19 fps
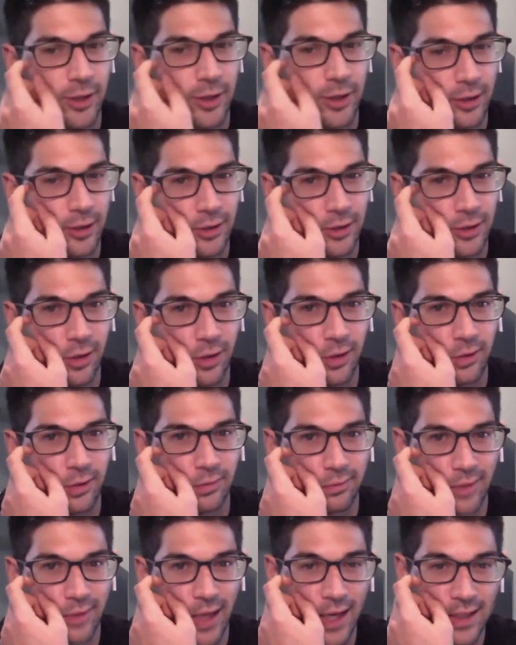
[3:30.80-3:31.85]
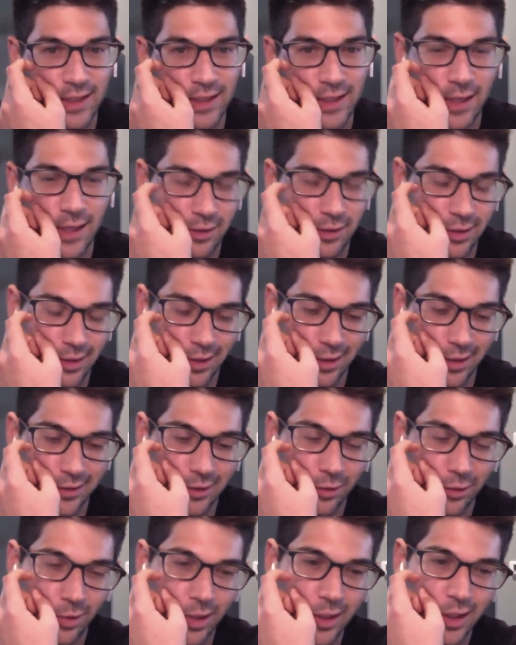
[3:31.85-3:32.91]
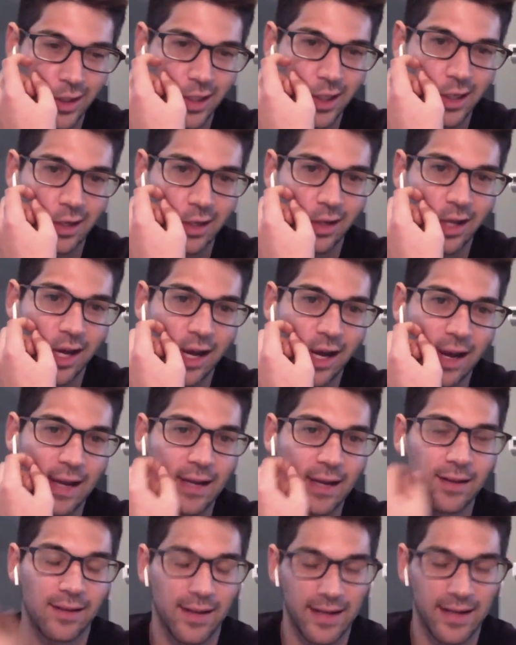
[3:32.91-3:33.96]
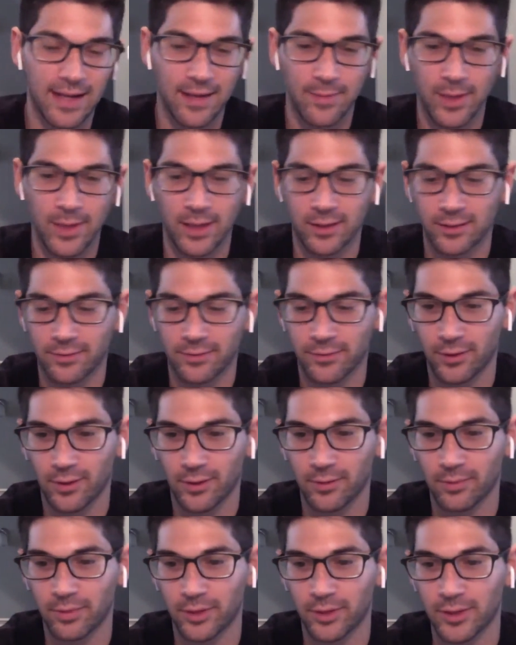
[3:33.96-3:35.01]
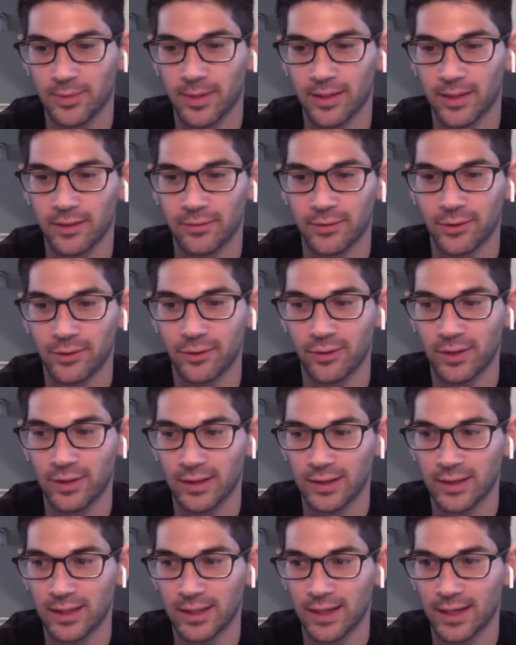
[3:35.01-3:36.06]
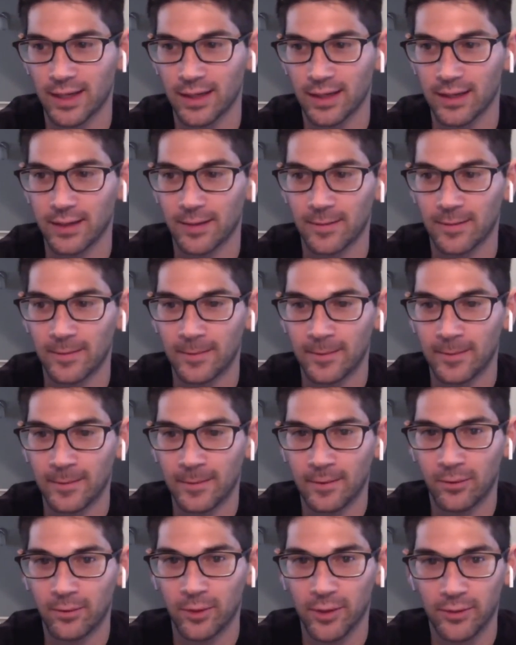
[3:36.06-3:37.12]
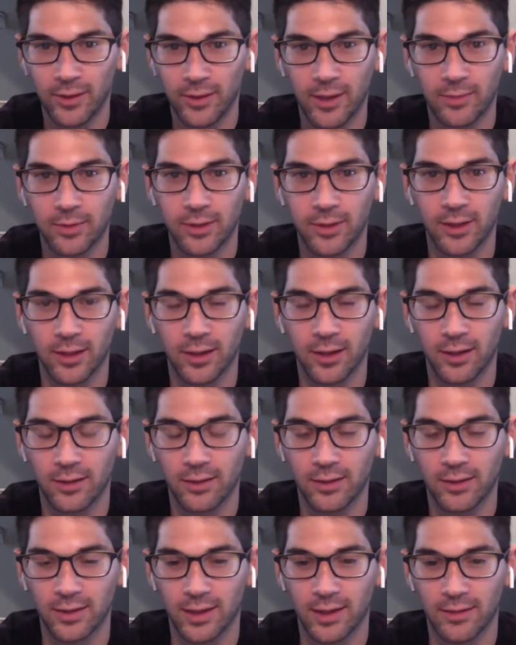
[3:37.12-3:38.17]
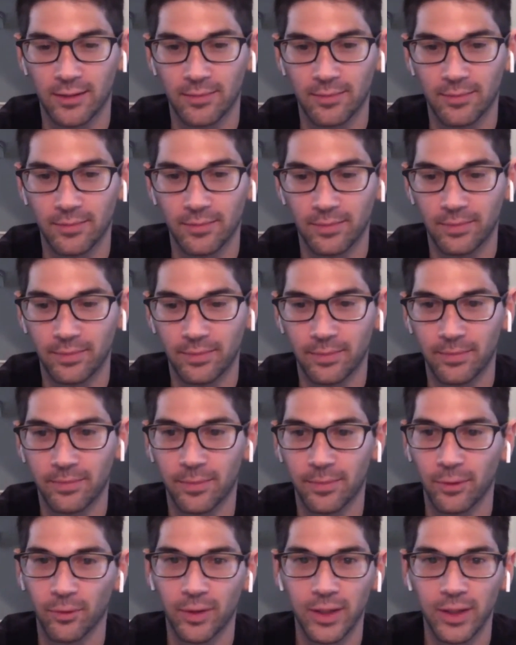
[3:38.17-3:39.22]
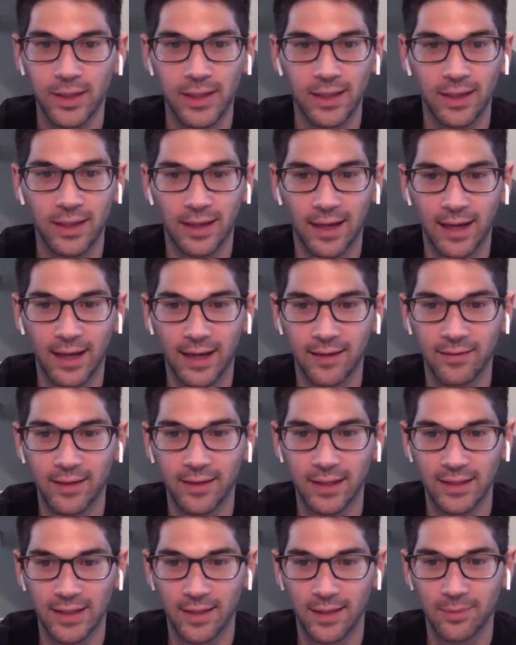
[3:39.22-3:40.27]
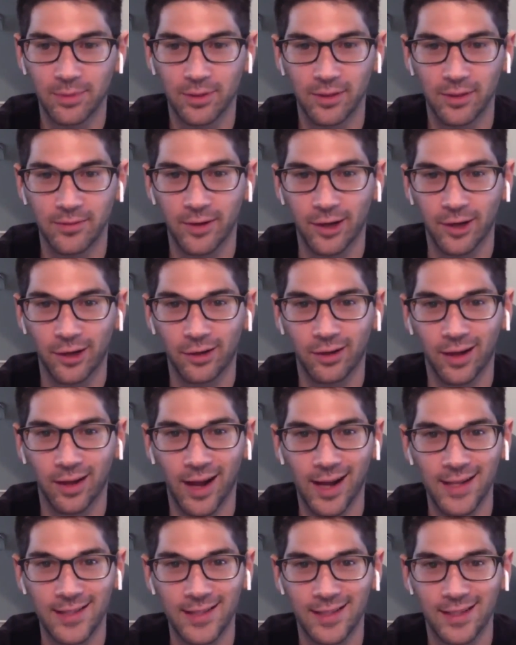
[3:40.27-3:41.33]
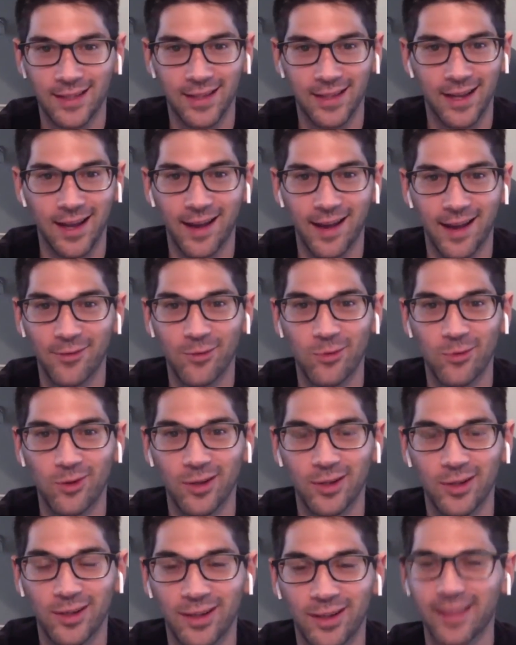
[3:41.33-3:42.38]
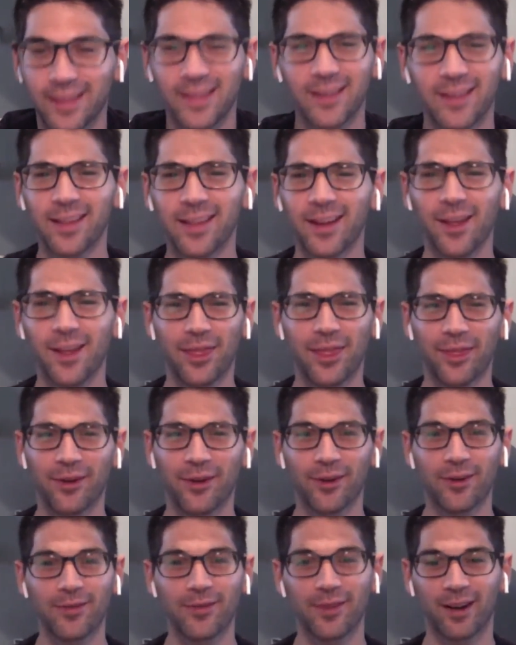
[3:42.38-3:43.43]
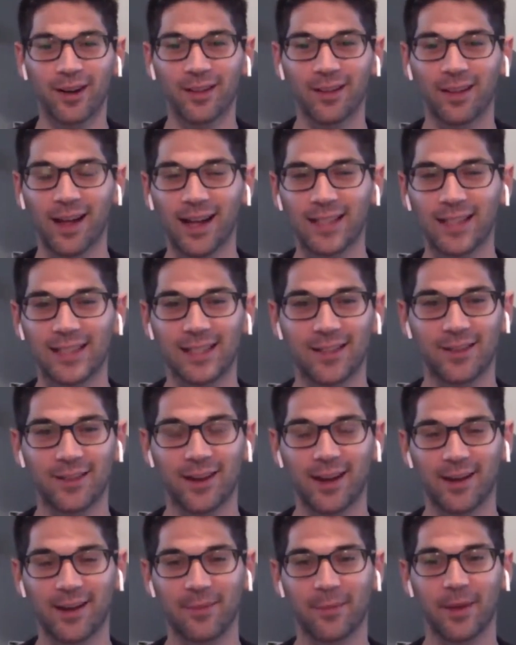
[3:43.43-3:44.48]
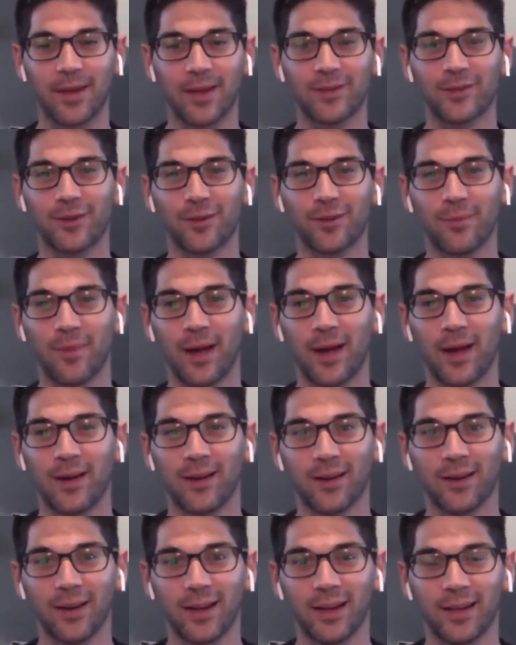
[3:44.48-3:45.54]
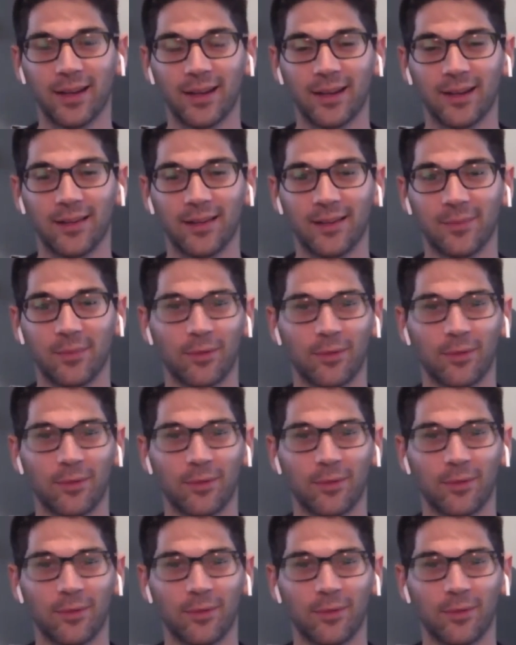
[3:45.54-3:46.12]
for sure. So it's a question I get a lot. I get a lot of emails from prospective students, and we have a couple good articles on them. But really, like, I give the example of our class, and that everyone, I think like a third of our class either had a major or minor in